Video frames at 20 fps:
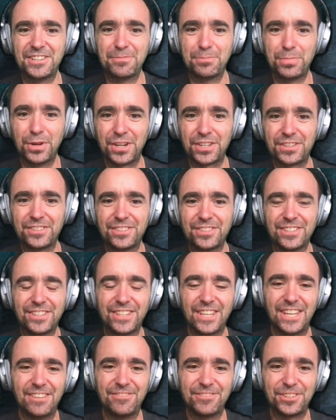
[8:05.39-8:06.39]
But
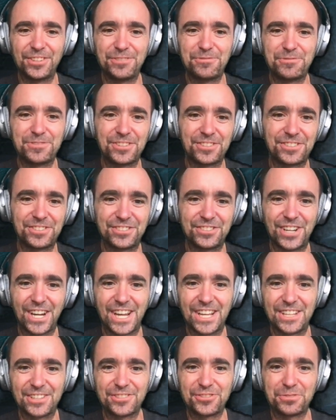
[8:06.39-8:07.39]
if the user drag
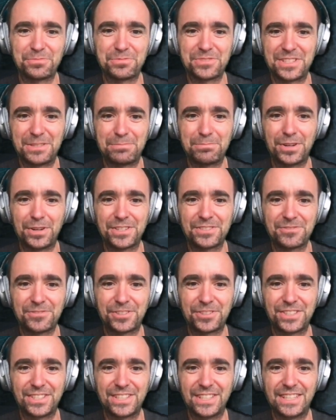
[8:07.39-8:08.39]
and drops the
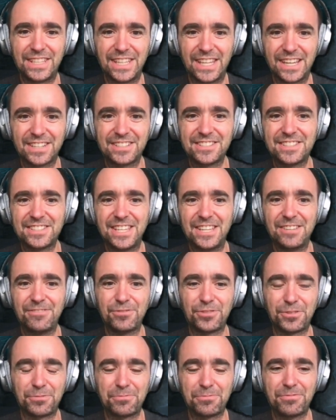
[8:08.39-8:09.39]
password txt
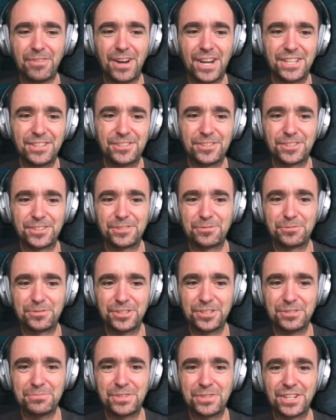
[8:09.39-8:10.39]
from Finder to
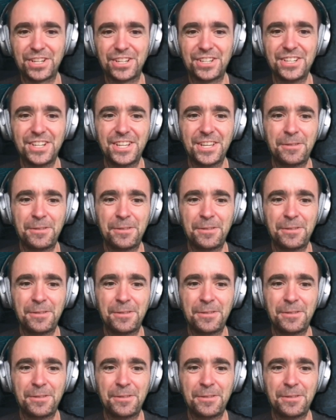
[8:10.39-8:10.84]
terminal,